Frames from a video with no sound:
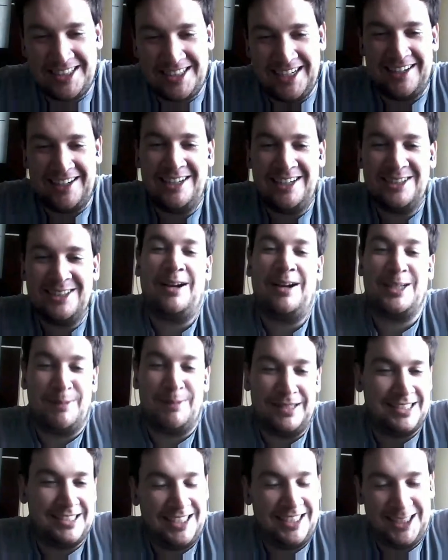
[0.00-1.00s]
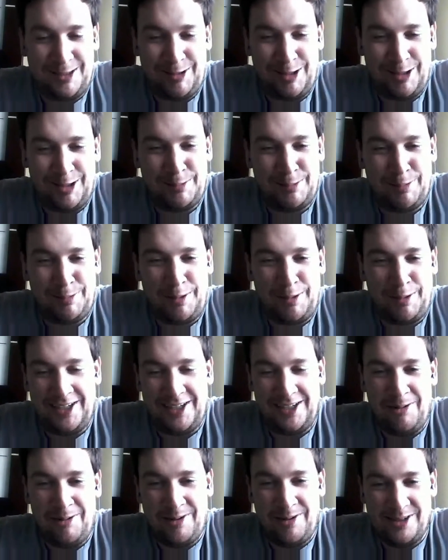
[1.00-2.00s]
the thing. Here's what I was about to say. This works perfectly
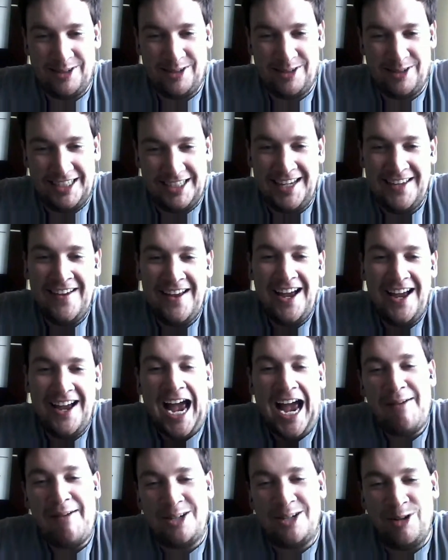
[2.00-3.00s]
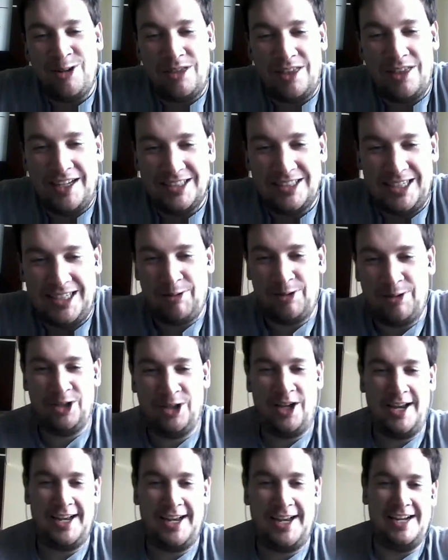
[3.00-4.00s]
into what we were saying. I would do things that were